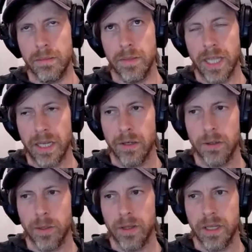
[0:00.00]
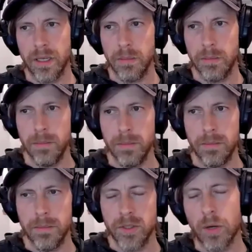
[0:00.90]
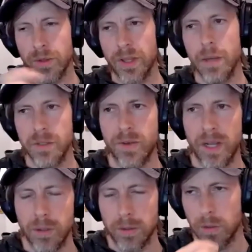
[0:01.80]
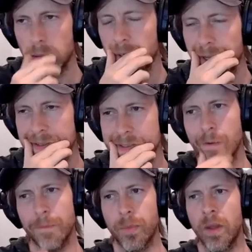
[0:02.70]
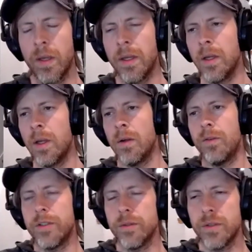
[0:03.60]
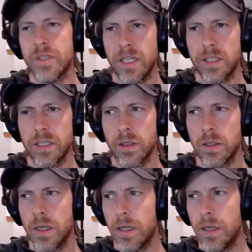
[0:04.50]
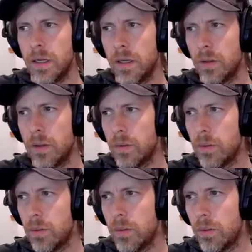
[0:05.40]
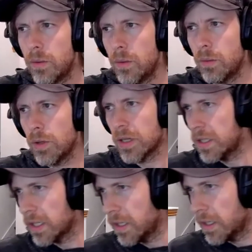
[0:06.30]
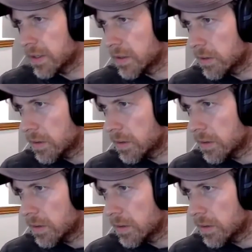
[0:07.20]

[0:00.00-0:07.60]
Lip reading: later with IMS5 earlier on. Okay, so virtual staging works like this.